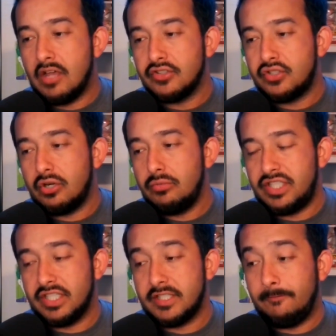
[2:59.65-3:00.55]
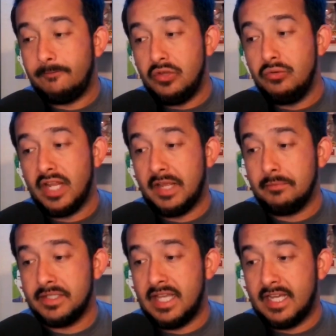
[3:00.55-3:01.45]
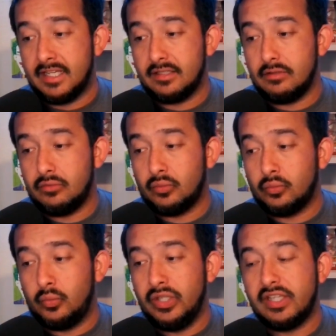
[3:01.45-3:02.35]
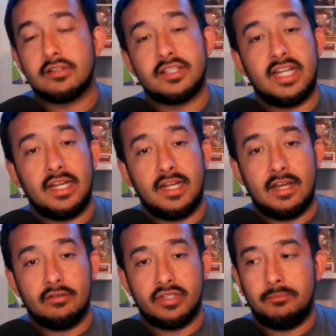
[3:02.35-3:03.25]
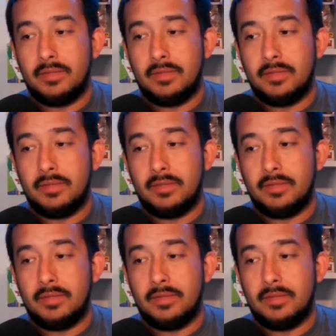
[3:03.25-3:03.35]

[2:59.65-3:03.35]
I'll start with just a few names that really are standing out to